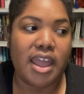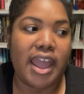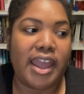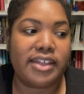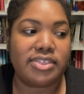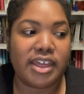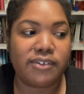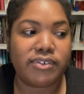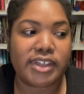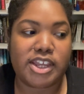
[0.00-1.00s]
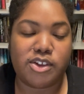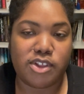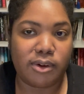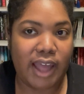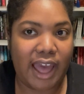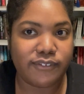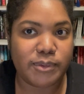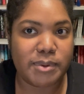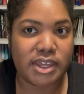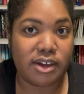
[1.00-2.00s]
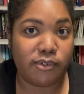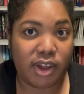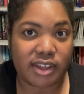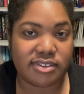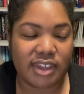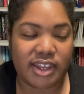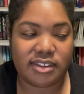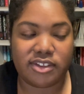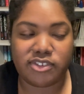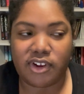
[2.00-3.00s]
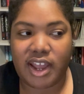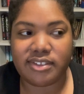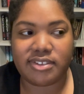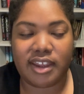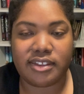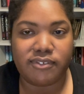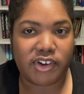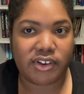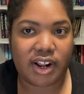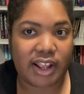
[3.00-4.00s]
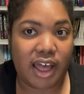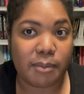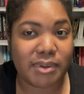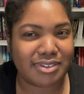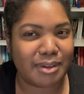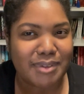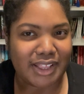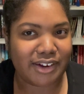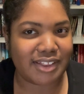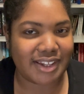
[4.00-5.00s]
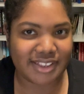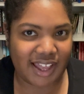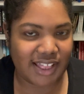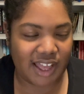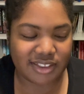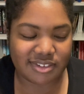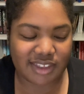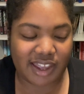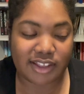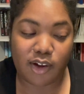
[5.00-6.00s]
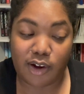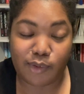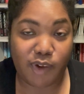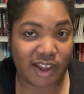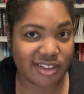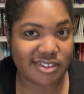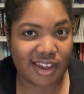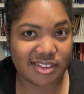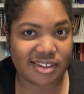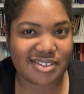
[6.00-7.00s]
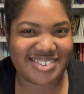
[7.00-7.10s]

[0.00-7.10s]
And thankfully, you don't have to be a rocket scientist or Einstein to figure that out because I'm clearly not Einstein or a rocket scientist.